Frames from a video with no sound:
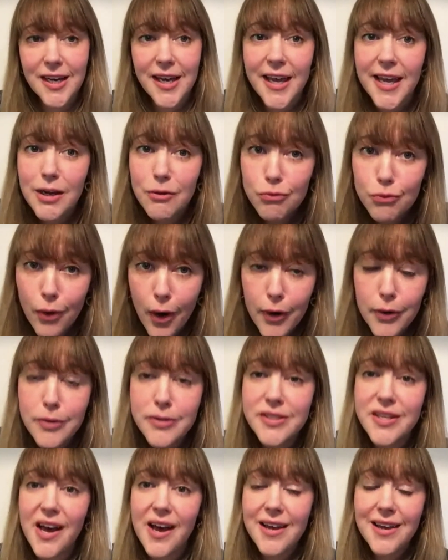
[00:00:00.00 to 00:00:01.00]
He
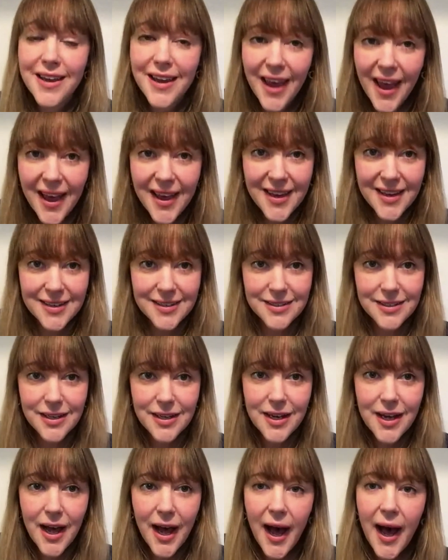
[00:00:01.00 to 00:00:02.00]
rose again,
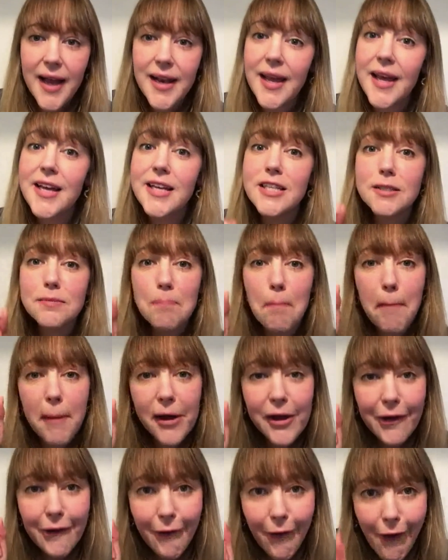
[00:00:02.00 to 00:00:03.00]
and it is
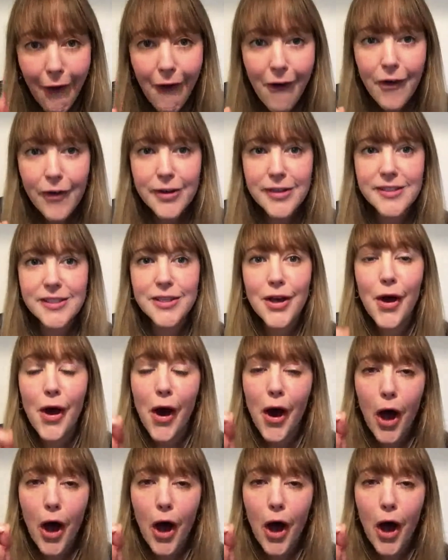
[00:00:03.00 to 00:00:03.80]
because